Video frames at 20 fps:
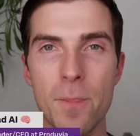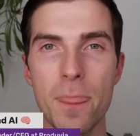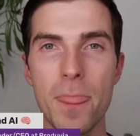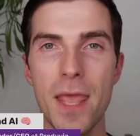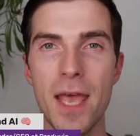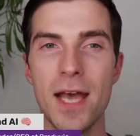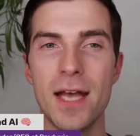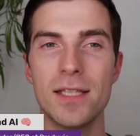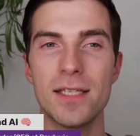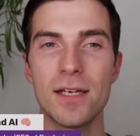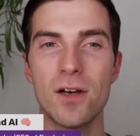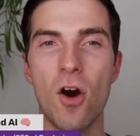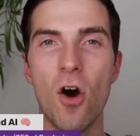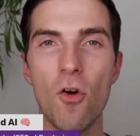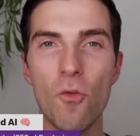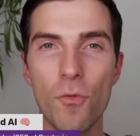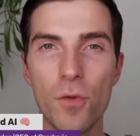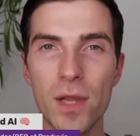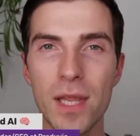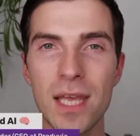and
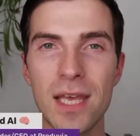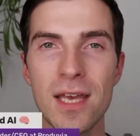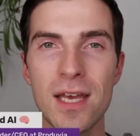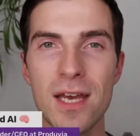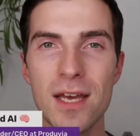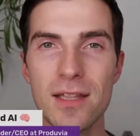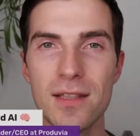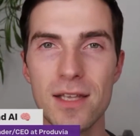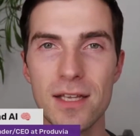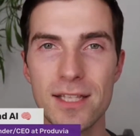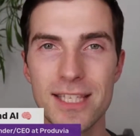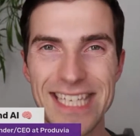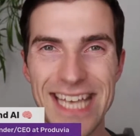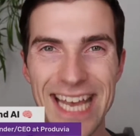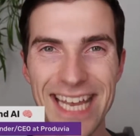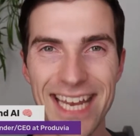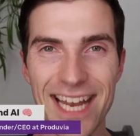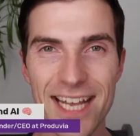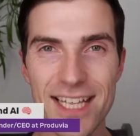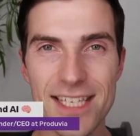hopefully the
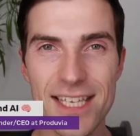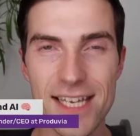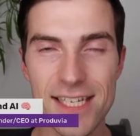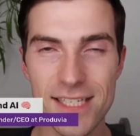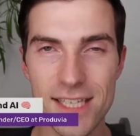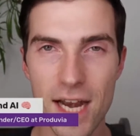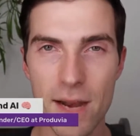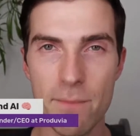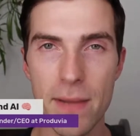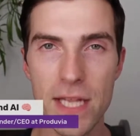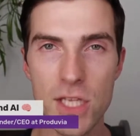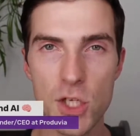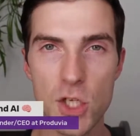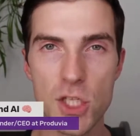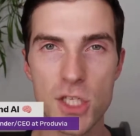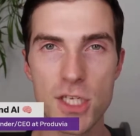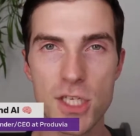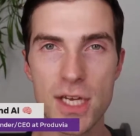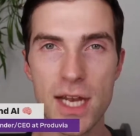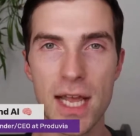10 ideas that I
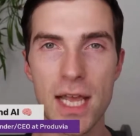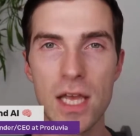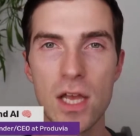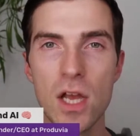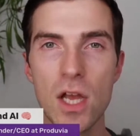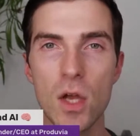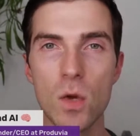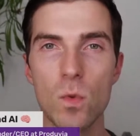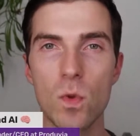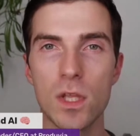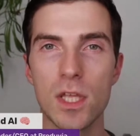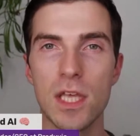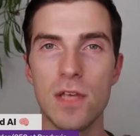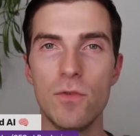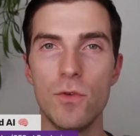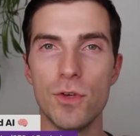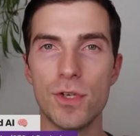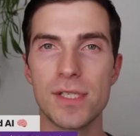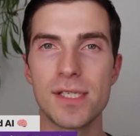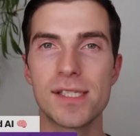mentioned today will give
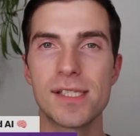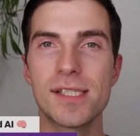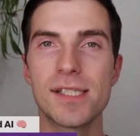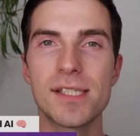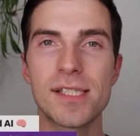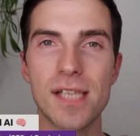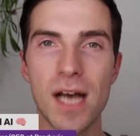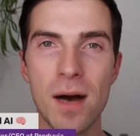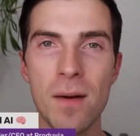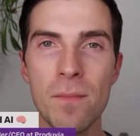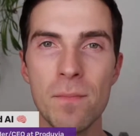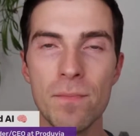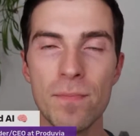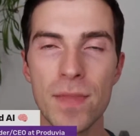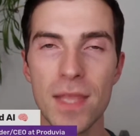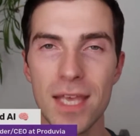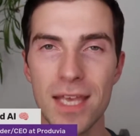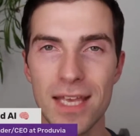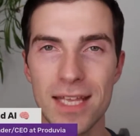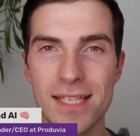you some
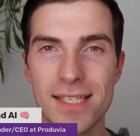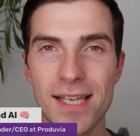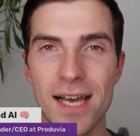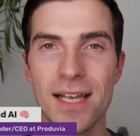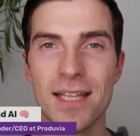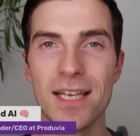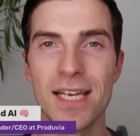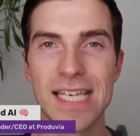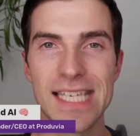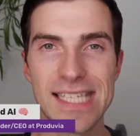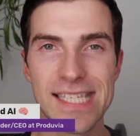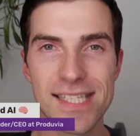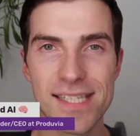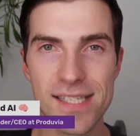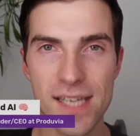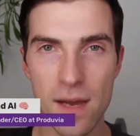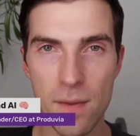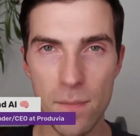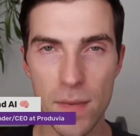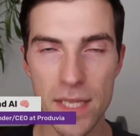insight,
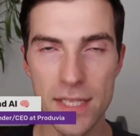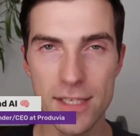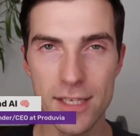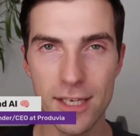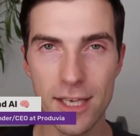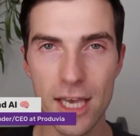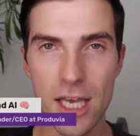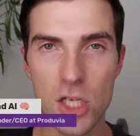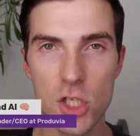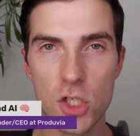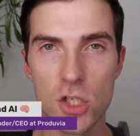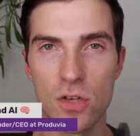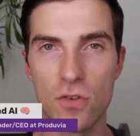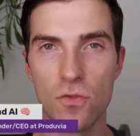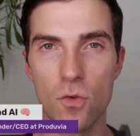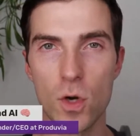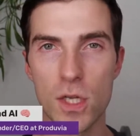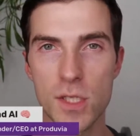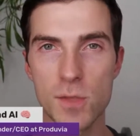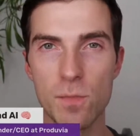some indication of
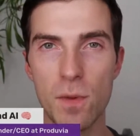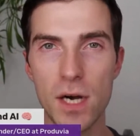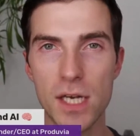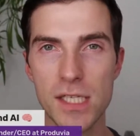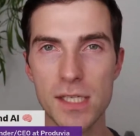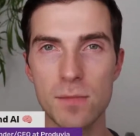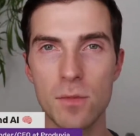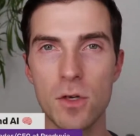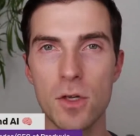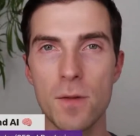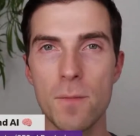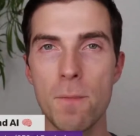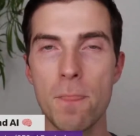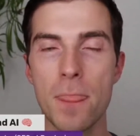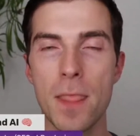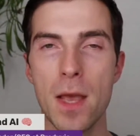what's possible.